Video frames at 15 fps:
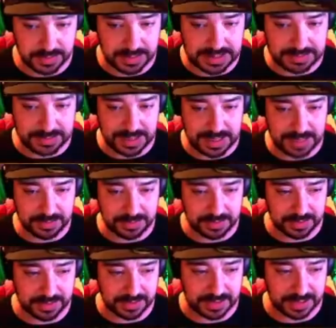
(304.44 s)
Why is my health
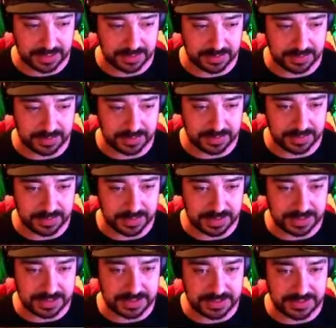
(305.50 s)
going down?
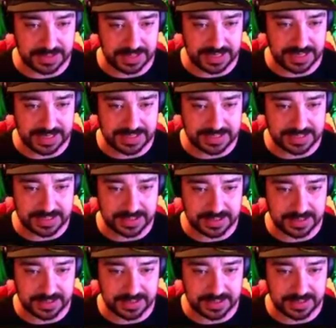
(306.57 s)
Is it because of the heat?